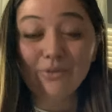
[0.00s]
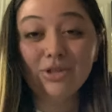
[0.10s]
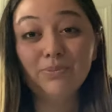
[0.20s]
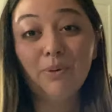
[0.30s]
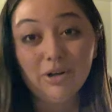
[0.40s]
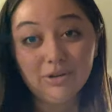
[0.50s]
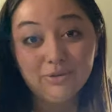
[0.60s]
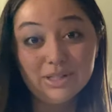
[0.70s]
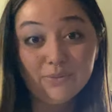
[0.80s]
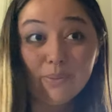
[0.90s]
which is part of the
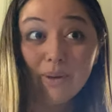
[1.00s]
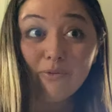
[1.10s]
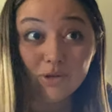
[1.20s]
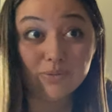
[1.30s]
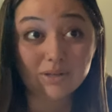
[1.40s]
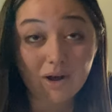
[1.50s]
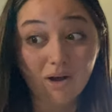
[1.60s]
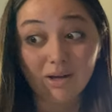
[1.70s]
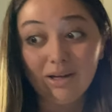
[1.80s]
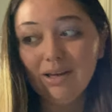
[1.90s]
reason why my voice was
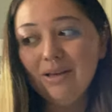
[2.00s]
gone.